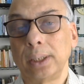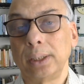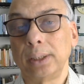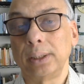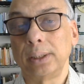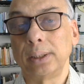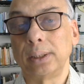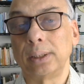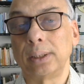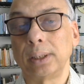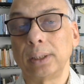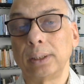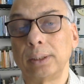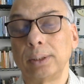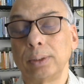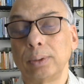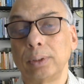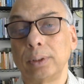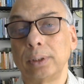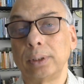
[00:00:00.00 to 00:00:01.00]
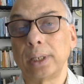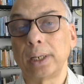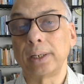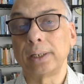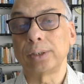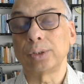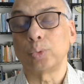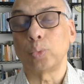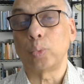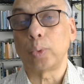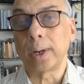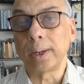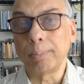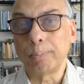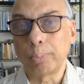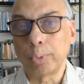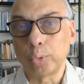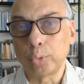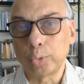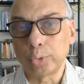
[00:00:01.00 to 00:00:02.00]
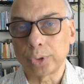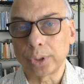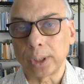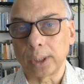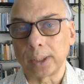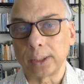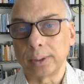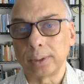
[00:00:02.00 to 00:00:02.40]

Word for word: The, there is one Purusha